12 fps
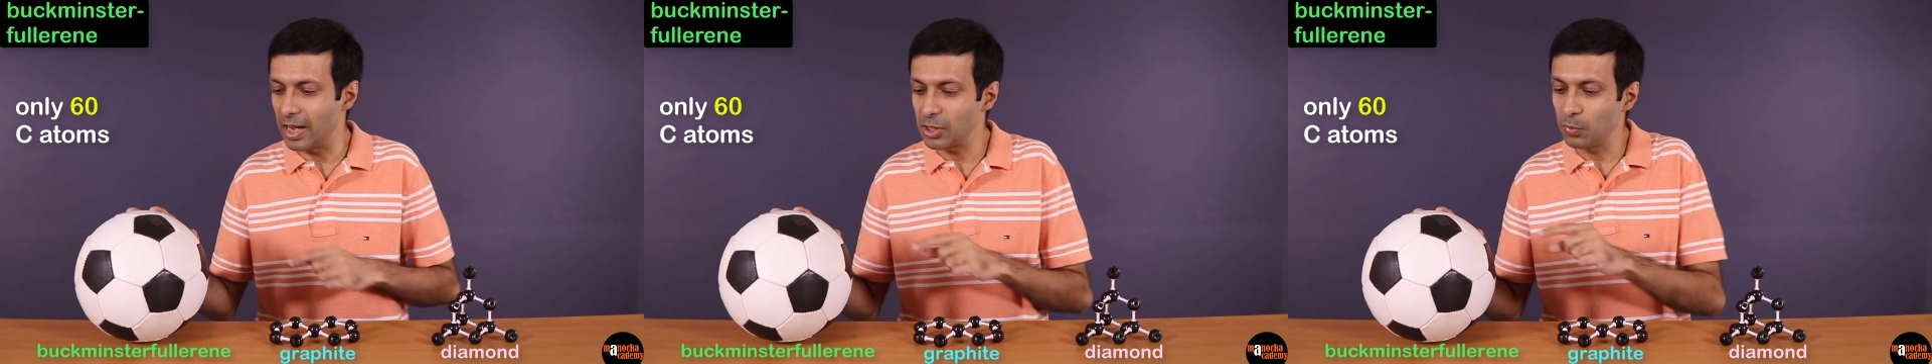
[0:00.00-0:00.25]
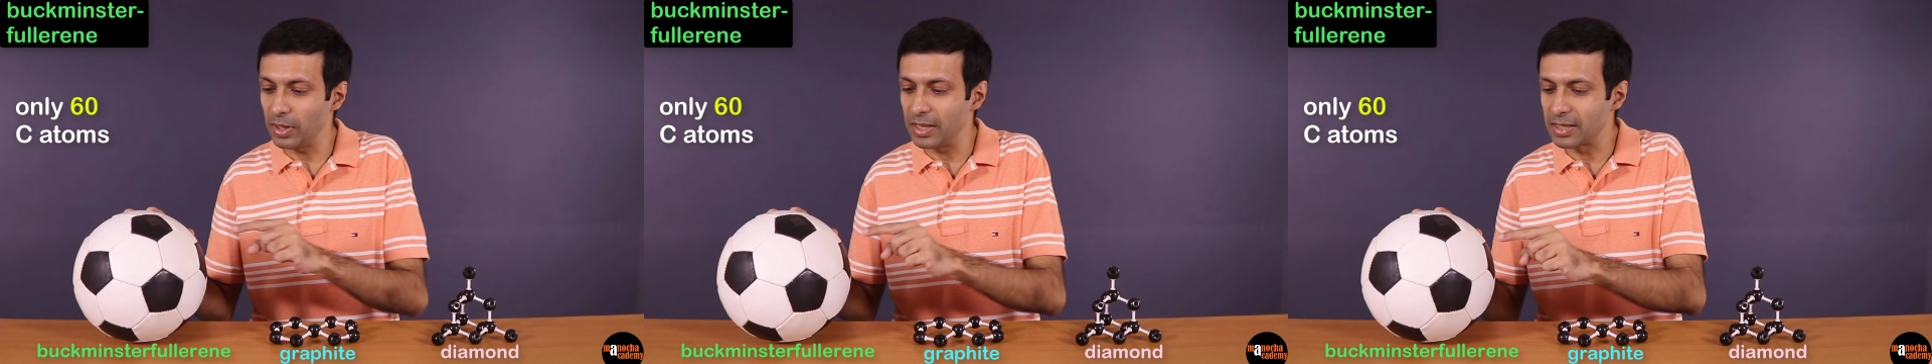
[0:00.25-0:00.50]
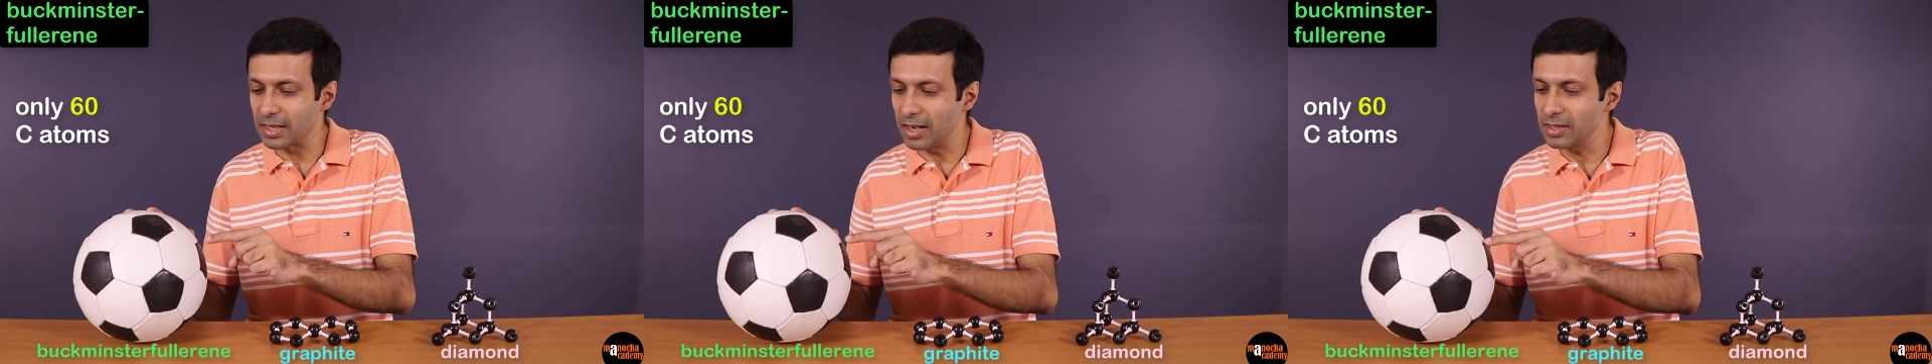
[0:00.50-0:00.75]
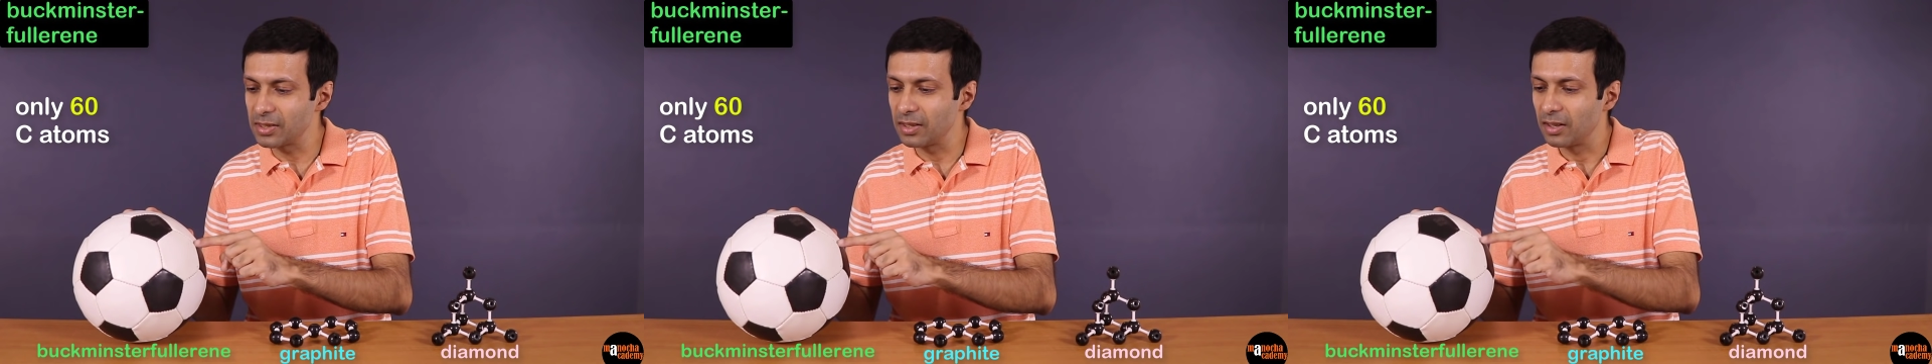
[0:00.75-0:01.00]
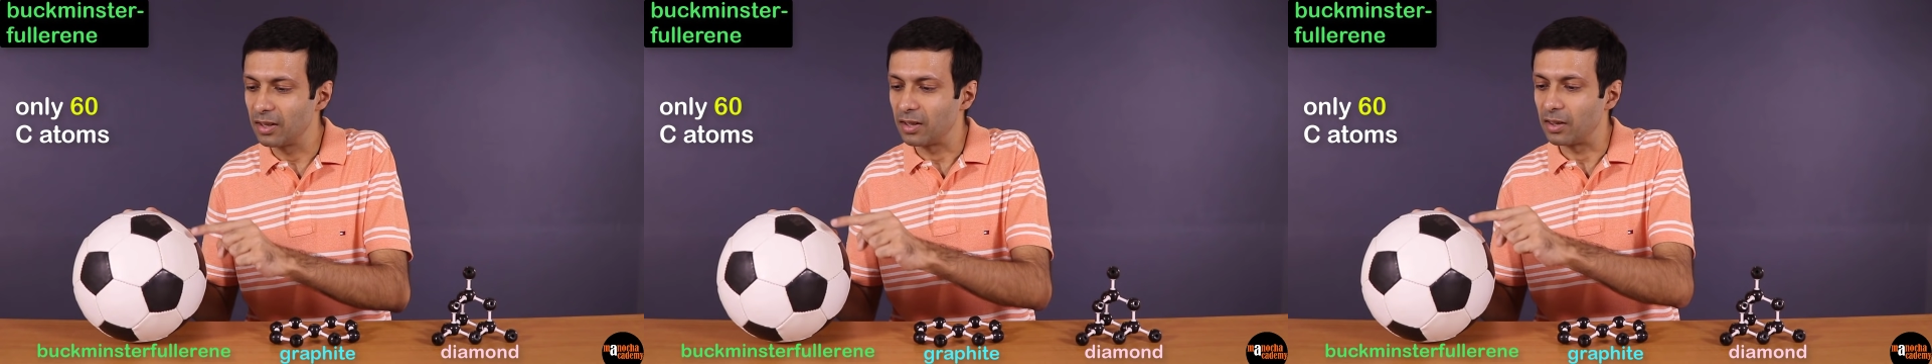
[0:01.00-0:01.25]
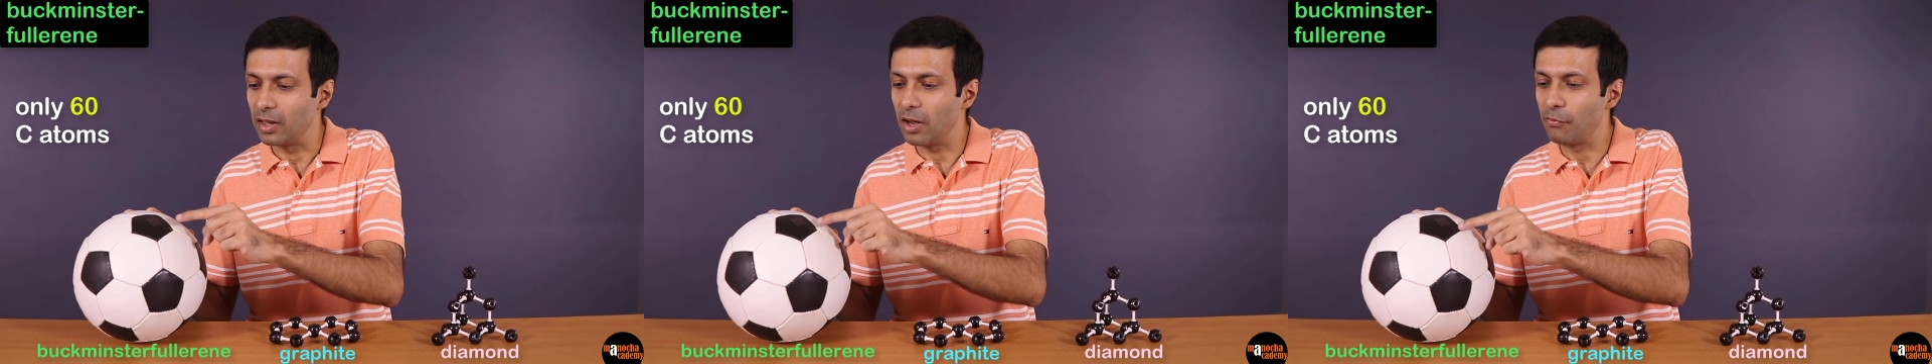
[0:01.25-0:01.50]
as we discussed,
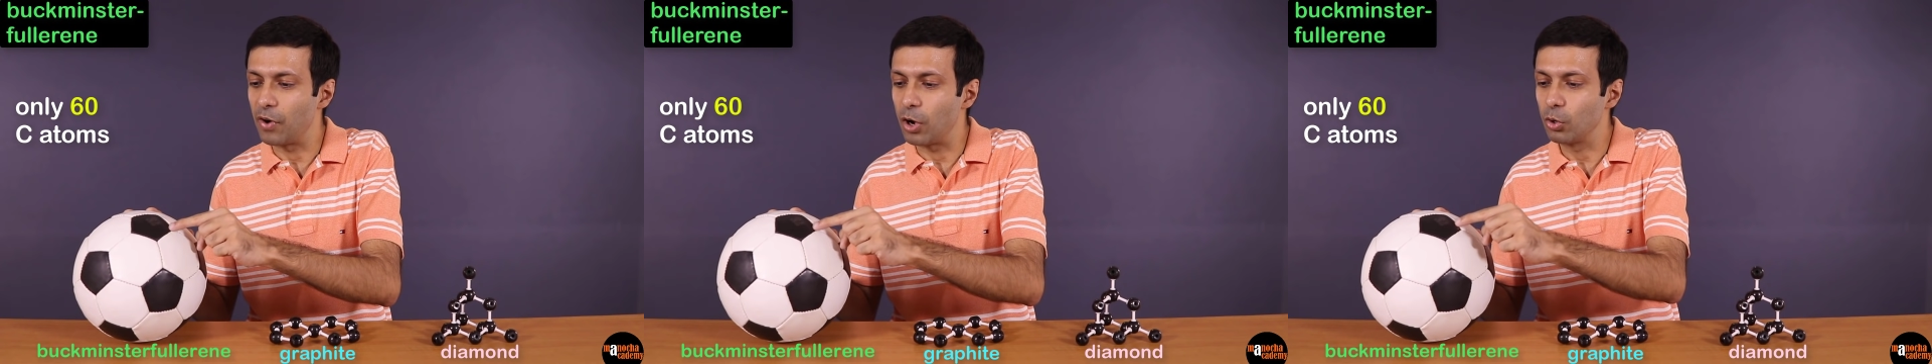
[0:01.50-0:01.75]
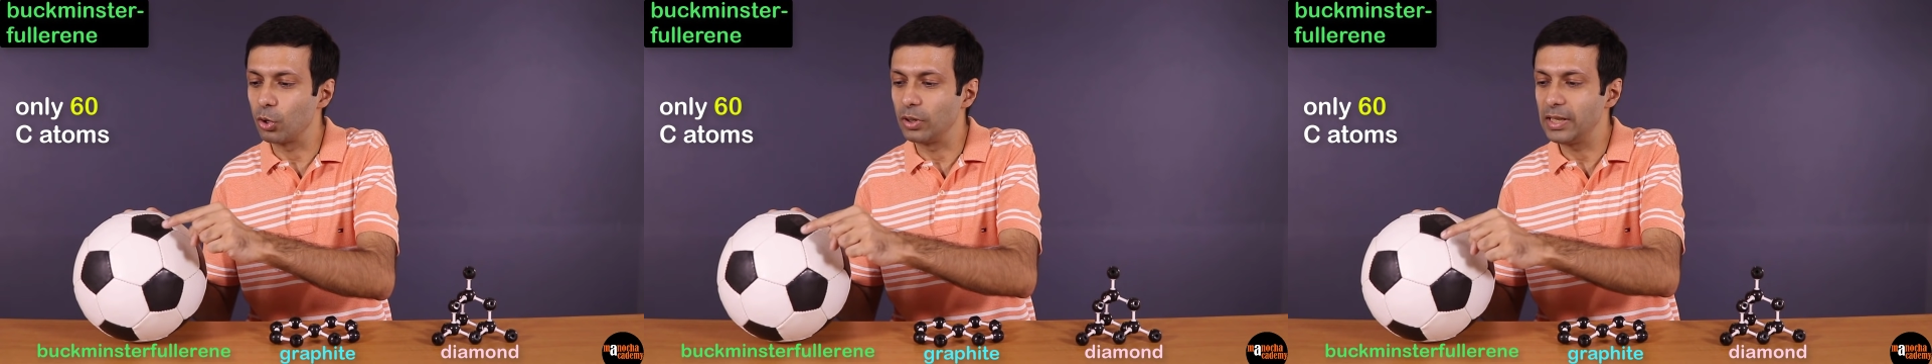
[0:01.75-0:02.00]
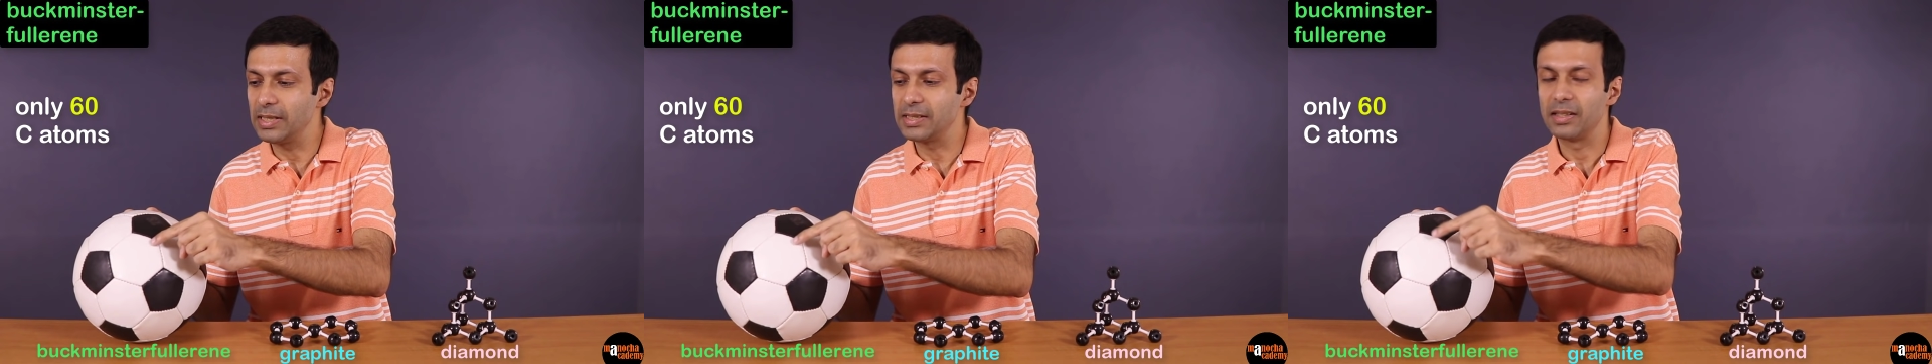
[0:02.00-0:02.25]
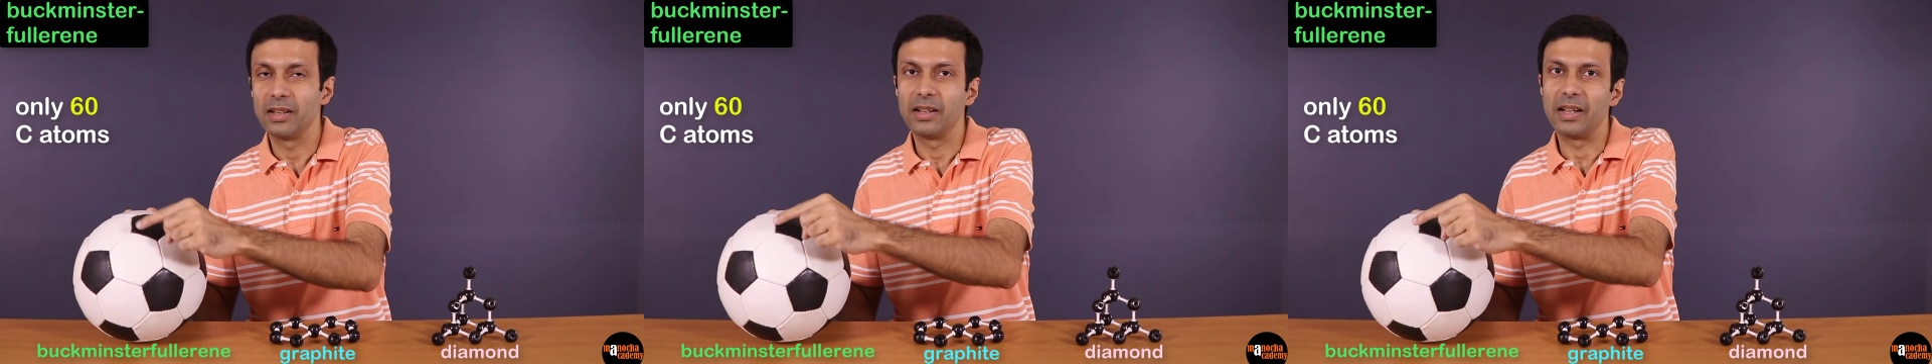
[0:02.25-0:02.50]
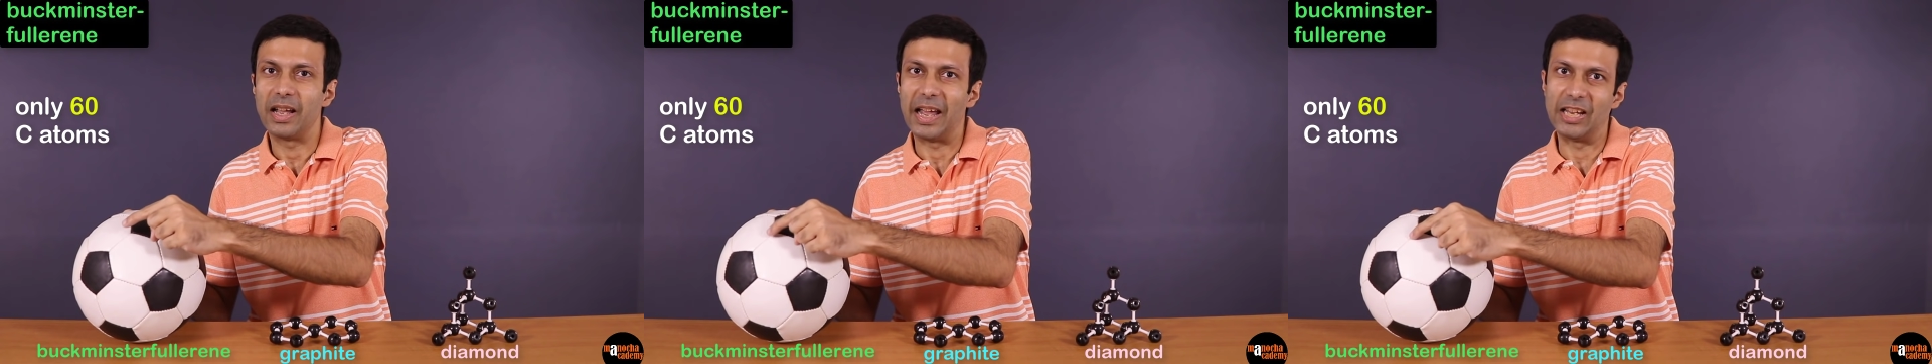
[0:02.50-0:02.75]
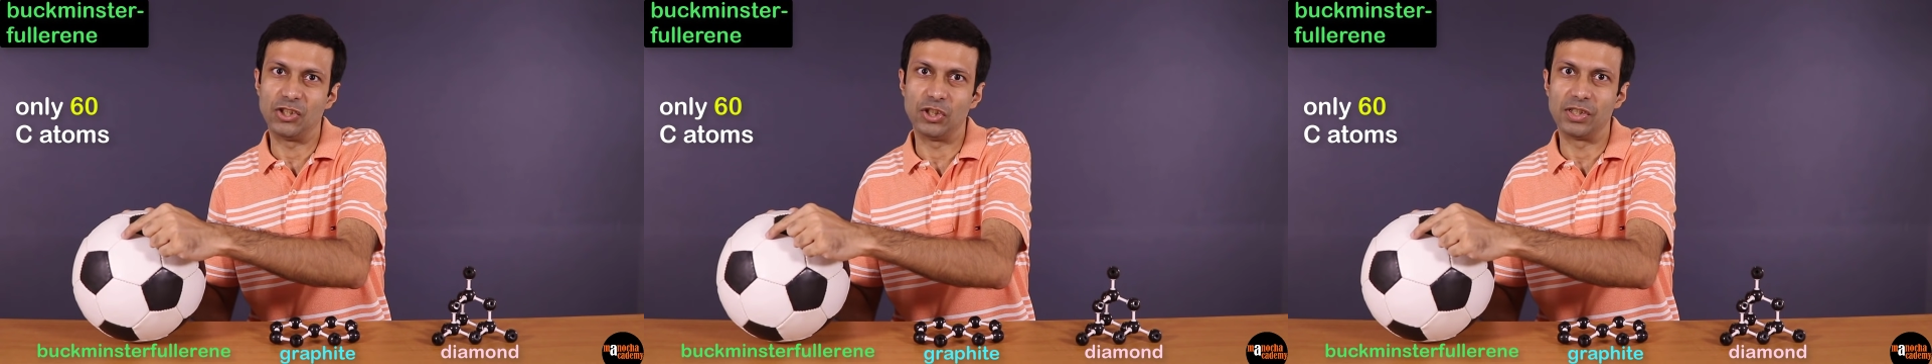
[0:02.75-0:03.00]
they are found on these
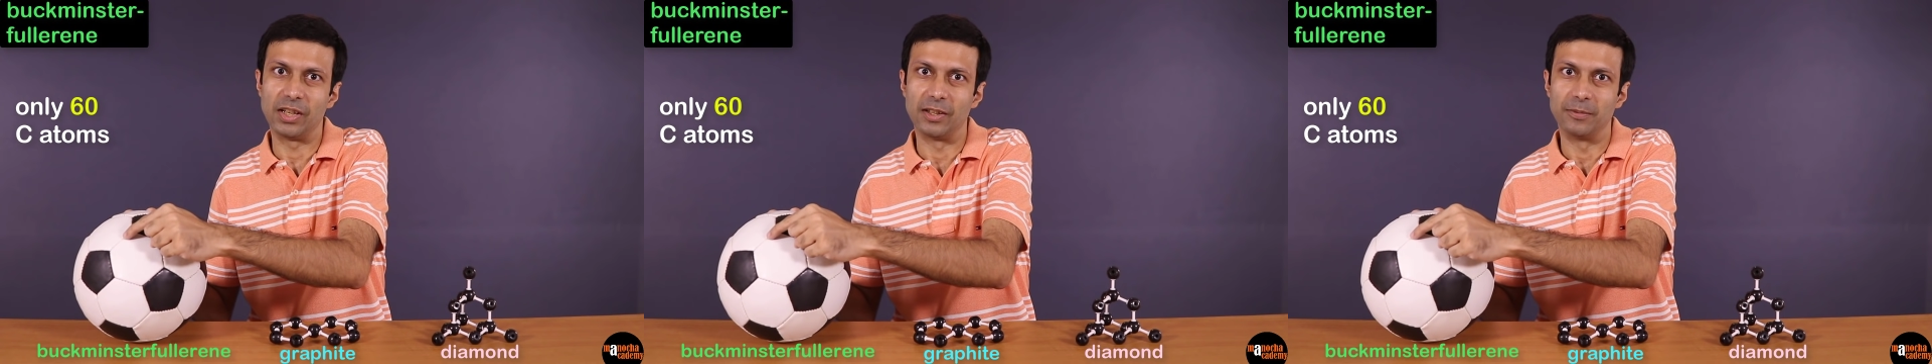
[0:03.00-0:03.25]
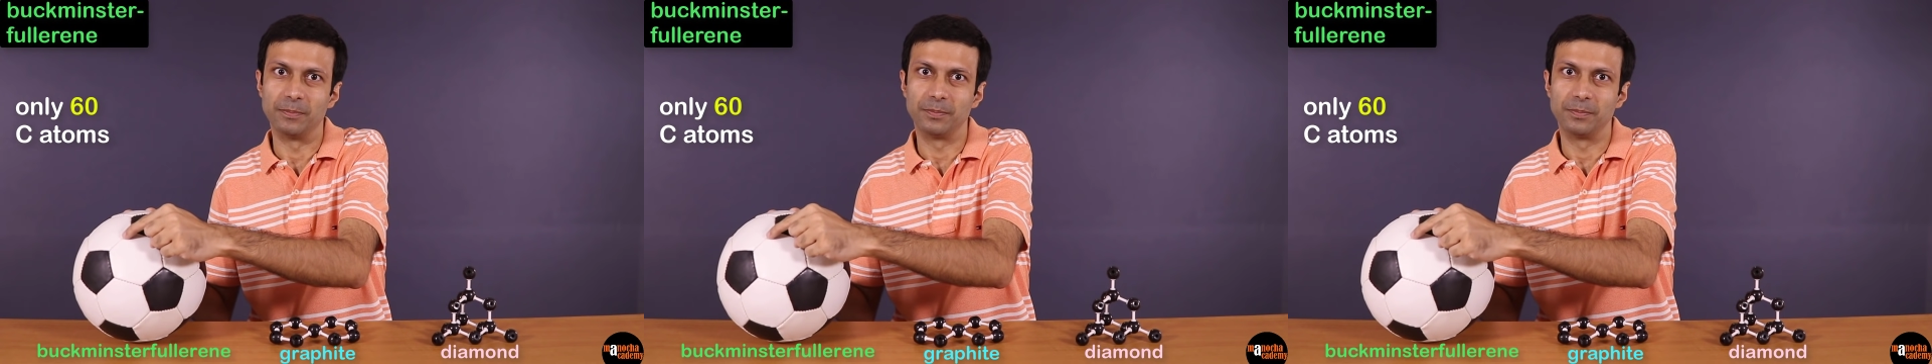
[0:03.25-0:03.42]
edges here.